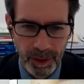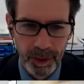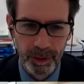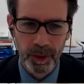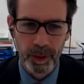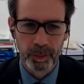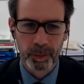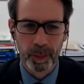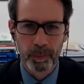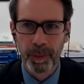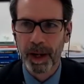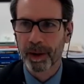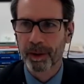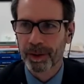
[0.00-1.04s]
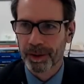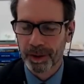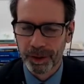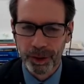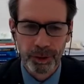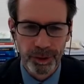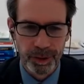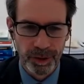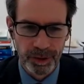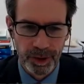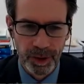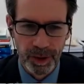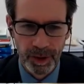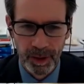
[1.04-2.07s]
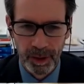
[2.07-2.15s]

including preparers and users,